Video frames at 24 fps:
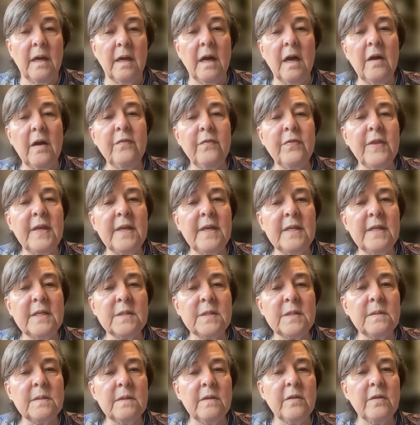Of
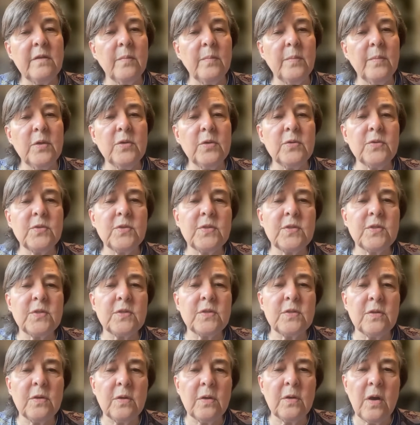these, the
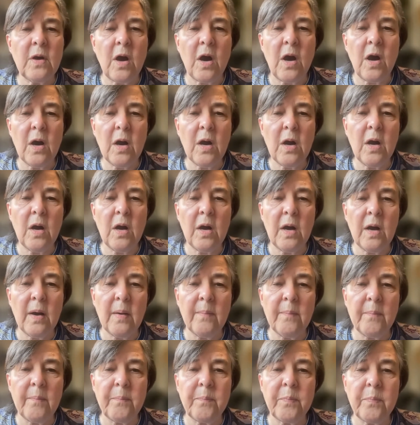most
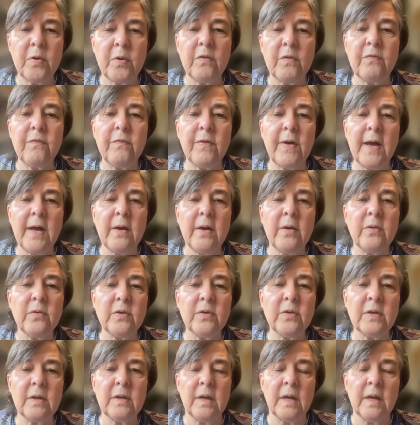
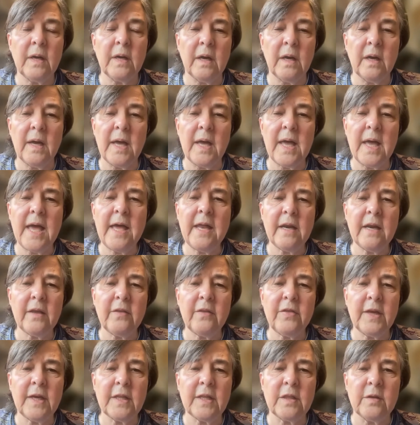profound and I
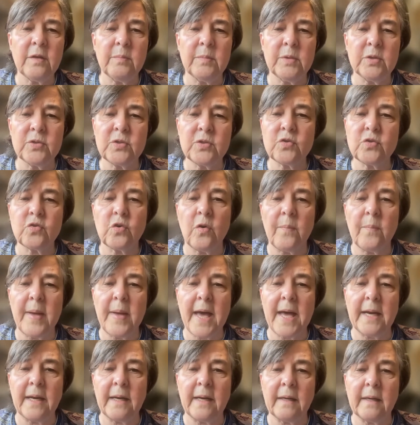think the most
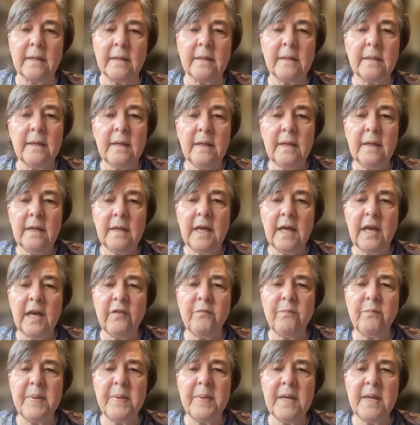traumatic
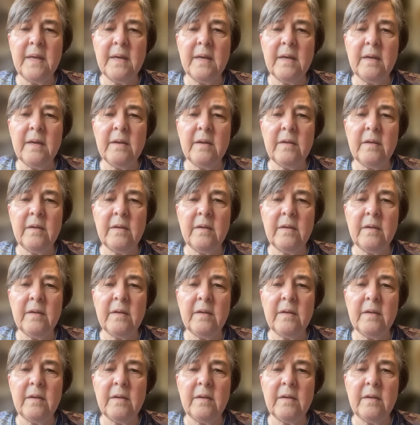have been